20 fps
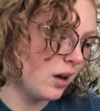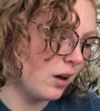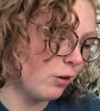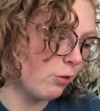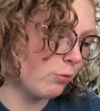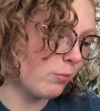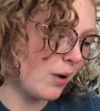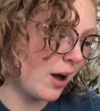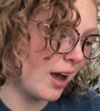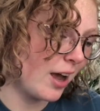of
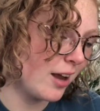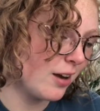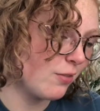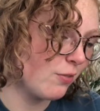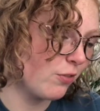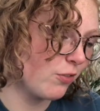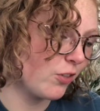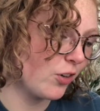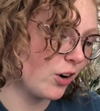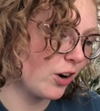mine
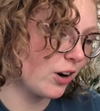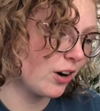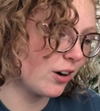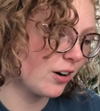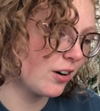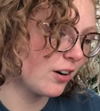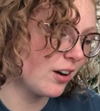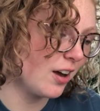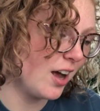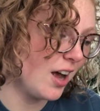
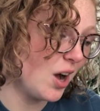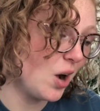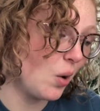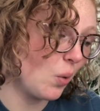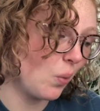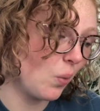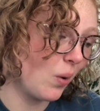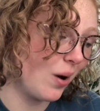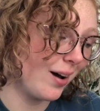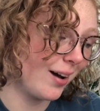for a
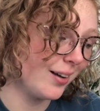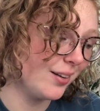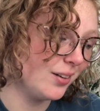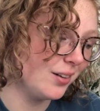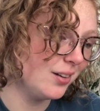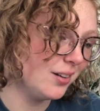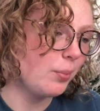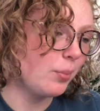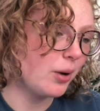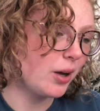
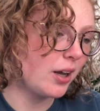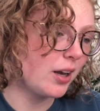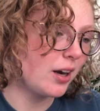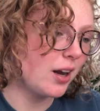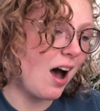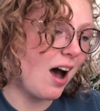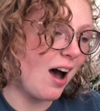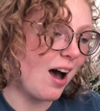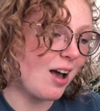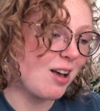while, but
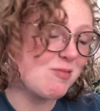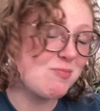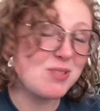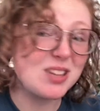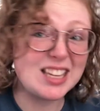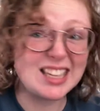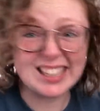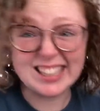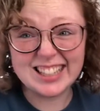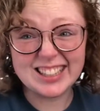I'm
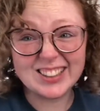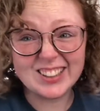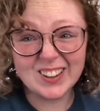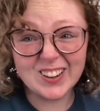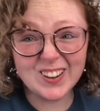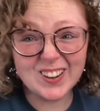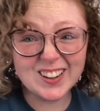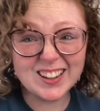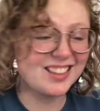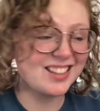
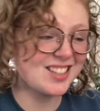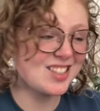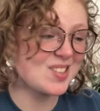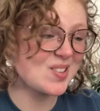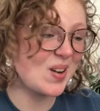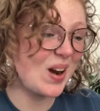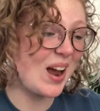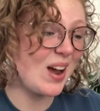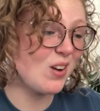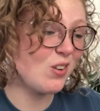here. This
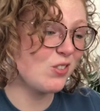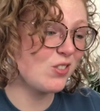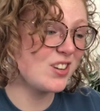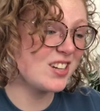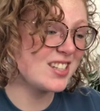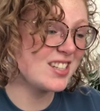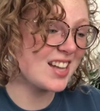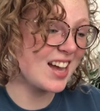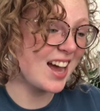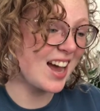draft
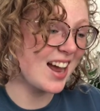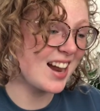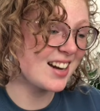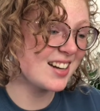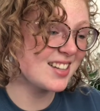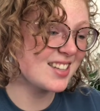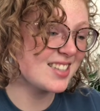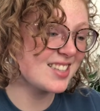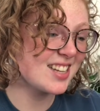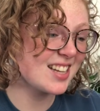is
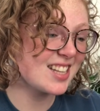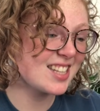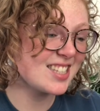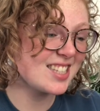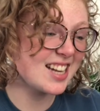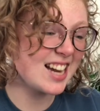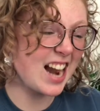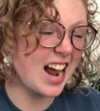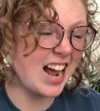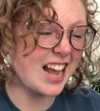at
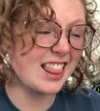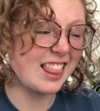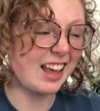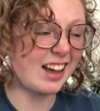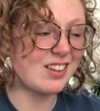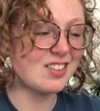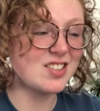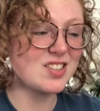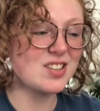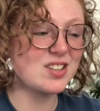
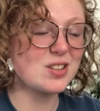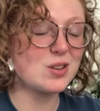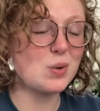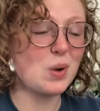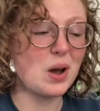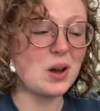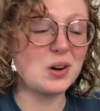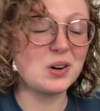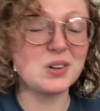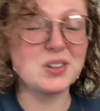
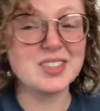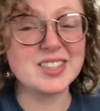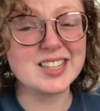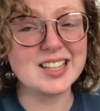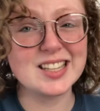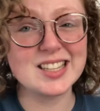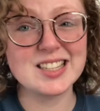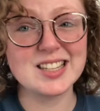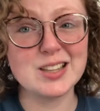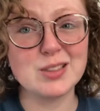
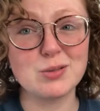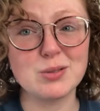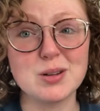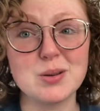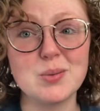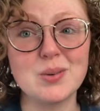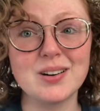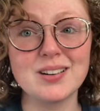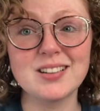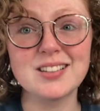69,263
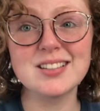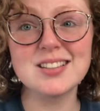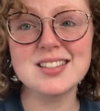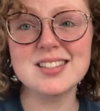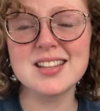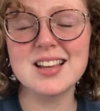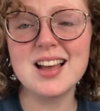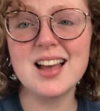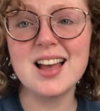words,